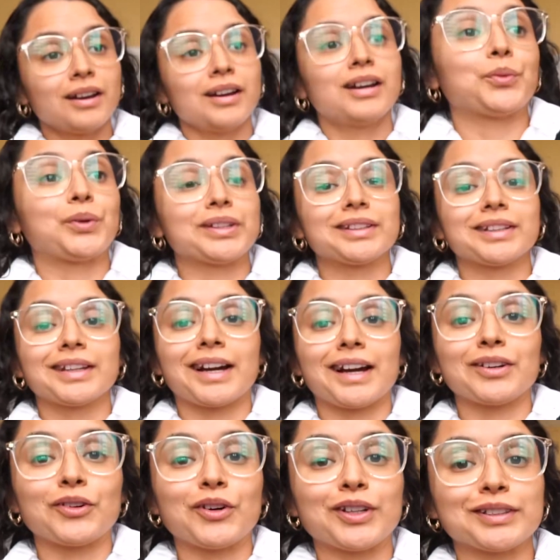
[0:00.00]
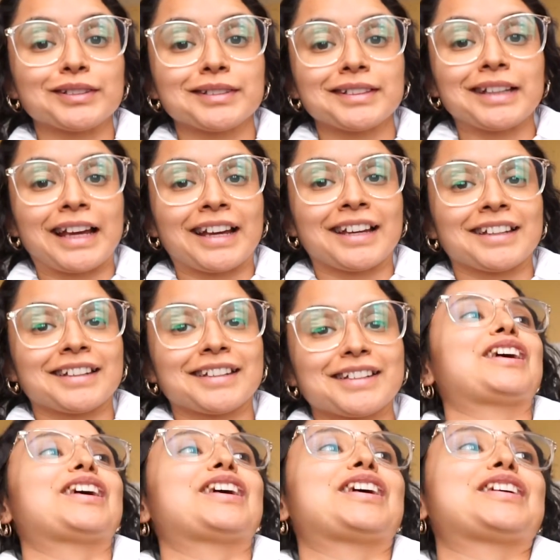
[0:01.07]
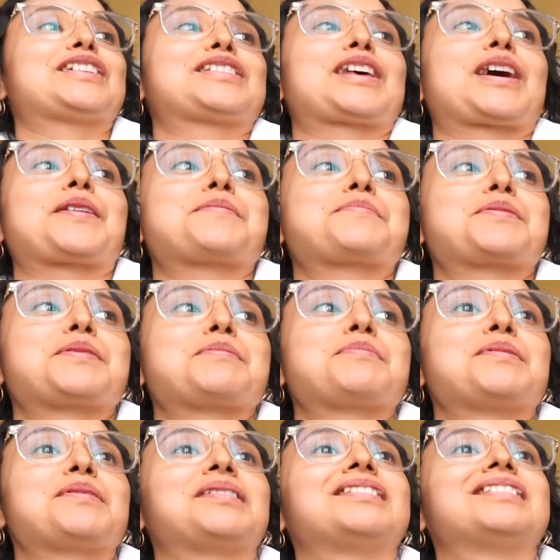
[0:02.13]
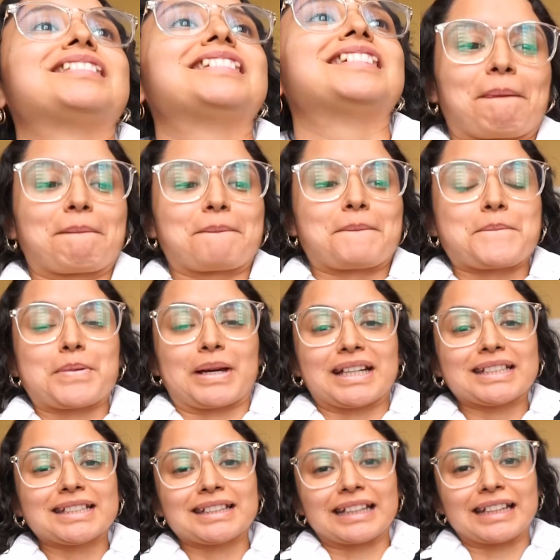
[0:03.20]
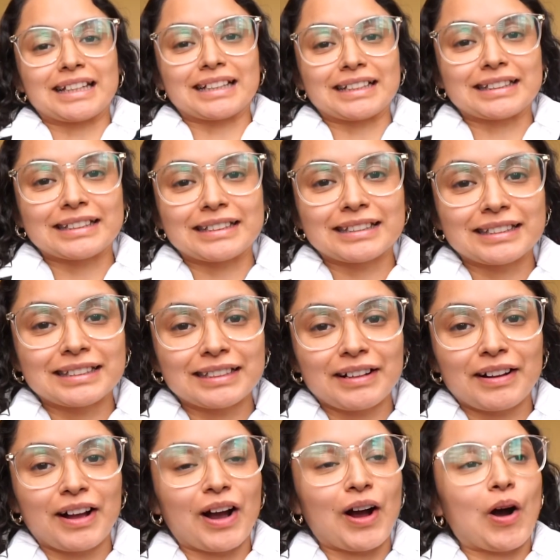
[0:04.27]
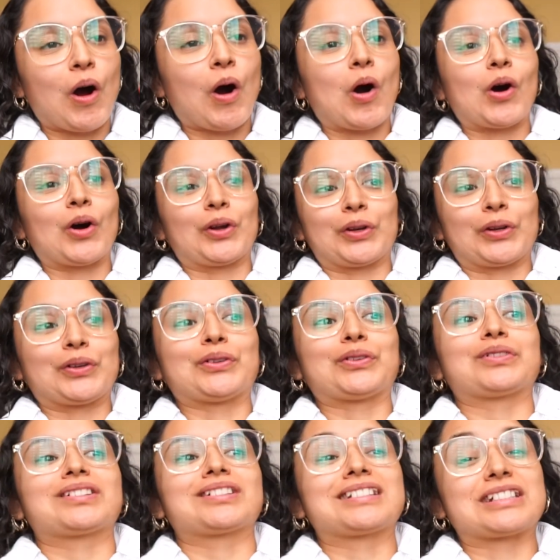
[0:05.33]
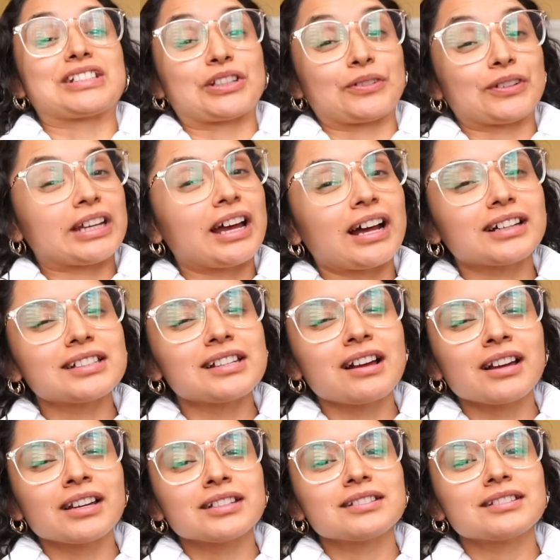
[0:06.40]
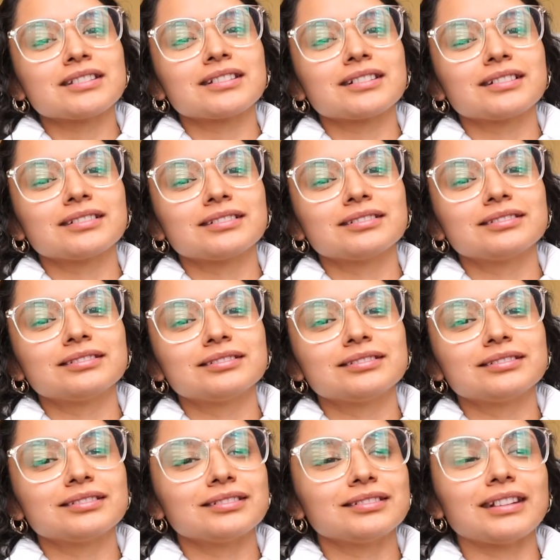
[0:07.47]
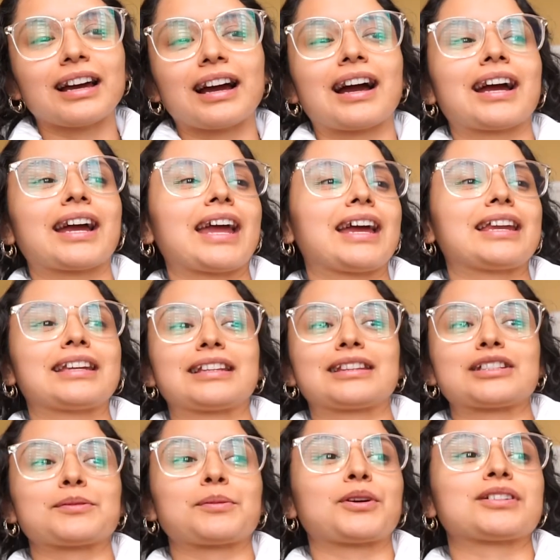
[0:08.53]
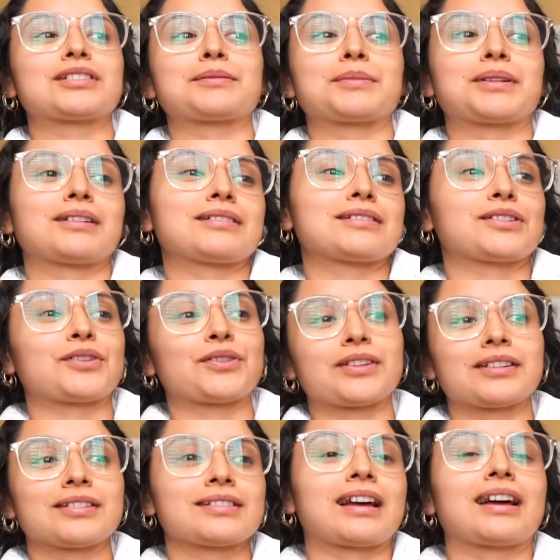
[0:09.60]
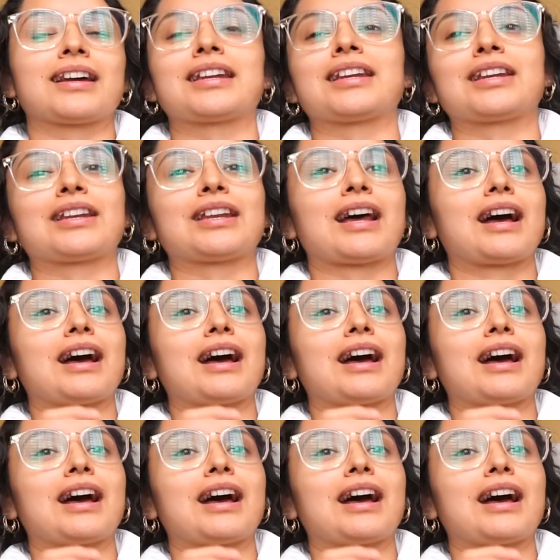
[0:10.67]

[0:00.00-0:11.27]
One thing I don't understand is that people base things on zodiac signs. Like, I can't date this person because they're this sign, and